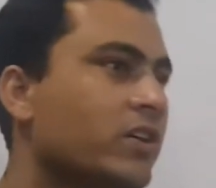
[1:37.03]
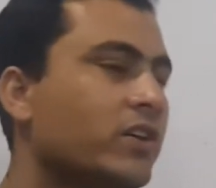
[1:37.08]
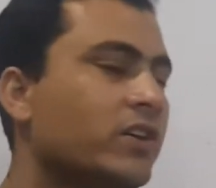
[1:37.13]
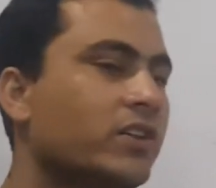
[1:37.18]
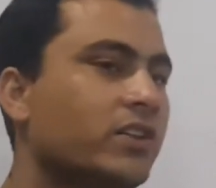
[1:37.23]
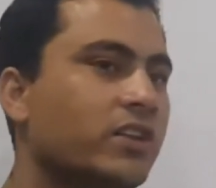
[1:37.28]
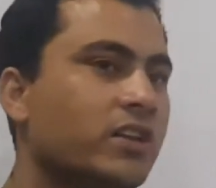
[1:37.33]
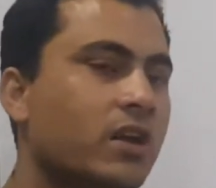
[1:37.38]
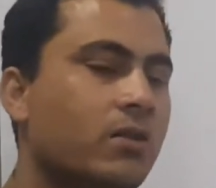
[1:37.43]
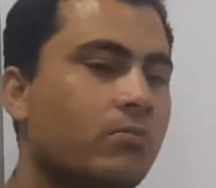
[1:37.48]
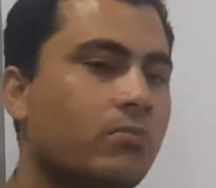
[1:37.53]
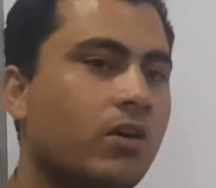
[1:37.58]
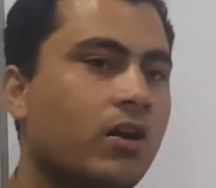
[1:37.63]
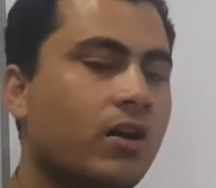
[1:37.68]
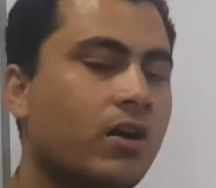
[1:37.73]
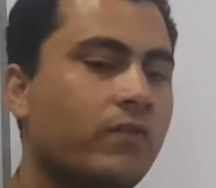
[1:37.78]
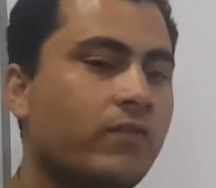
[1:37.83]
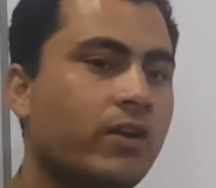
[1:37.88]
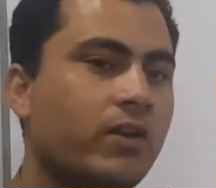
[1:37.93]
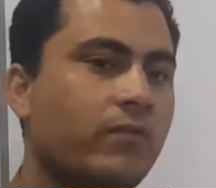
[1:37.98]
the number
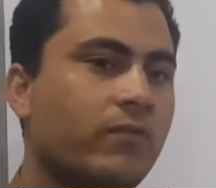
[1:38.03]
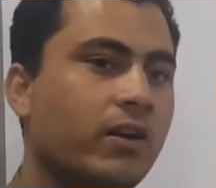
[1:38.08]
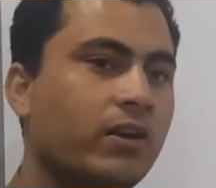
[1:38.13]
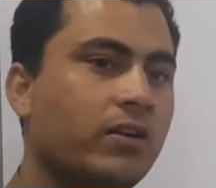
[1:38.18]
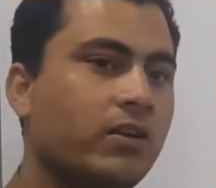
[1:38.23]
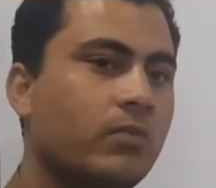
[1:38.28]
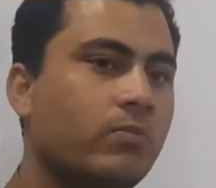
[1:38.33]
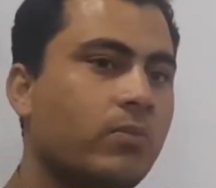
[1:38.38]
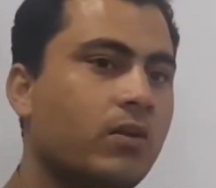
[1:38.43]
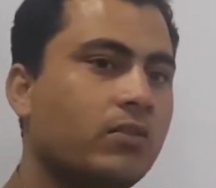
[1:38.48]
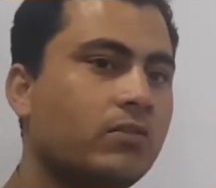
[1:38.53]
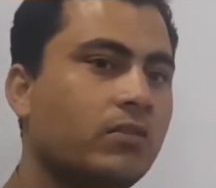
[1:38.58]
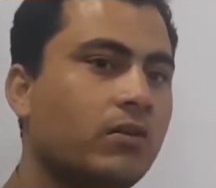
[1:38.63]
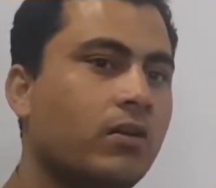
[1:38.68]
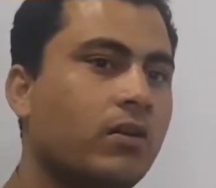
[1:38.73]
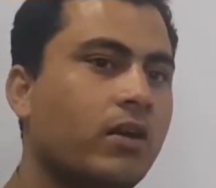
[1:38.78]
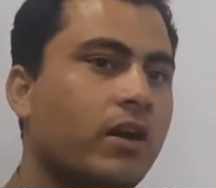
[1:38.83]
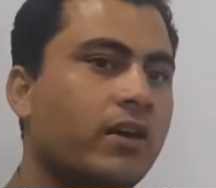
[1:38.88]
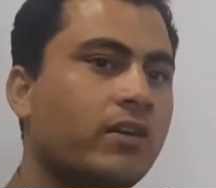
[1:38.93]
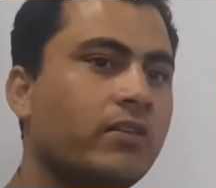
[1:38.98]
of infected
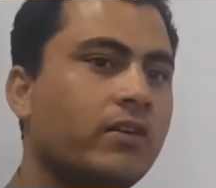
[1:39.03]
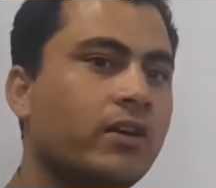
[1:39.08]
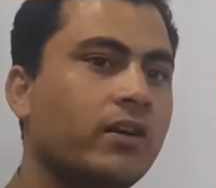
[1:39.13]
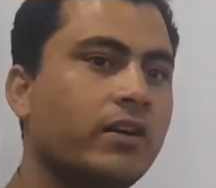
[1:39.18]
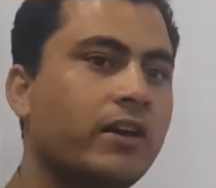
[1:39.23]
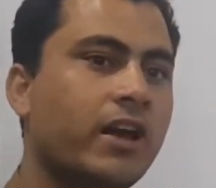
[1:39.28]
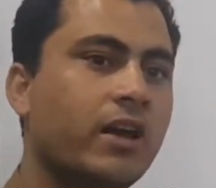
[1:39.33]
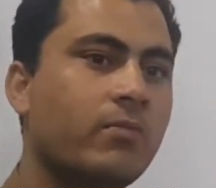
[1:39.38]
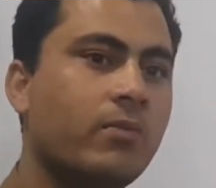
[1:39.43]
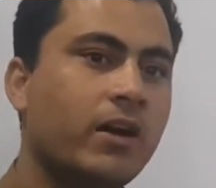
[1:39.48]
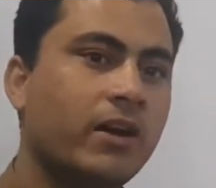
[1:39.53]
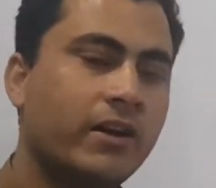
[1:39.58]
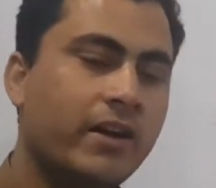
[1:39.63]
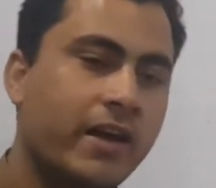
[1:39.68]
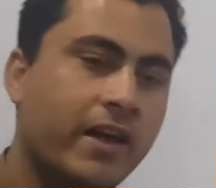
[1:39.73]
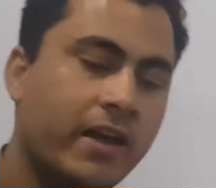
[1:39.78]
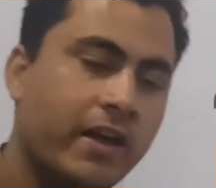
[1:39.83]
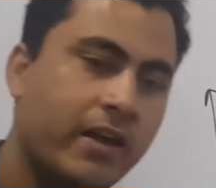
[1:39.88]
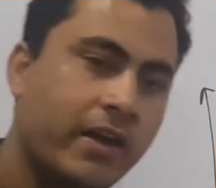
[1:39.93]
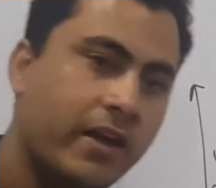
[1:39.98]
persons rising day by day,